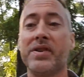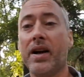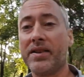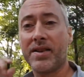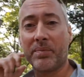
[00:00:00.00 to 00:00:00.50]

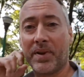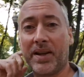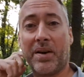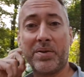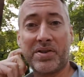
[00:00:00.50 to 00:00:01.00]
not something
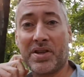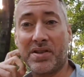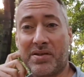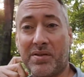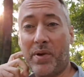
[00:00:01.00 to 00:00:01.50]
that was
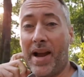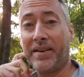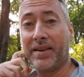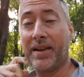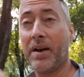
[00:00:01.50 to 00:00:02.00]
just
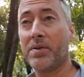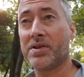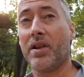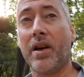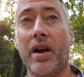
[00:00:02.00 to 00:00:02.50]
granted. That was
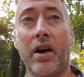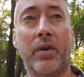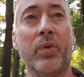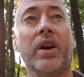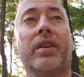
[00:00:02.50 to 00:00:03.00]
a lot of hard
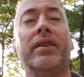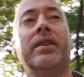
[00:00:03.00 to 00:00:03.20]
work.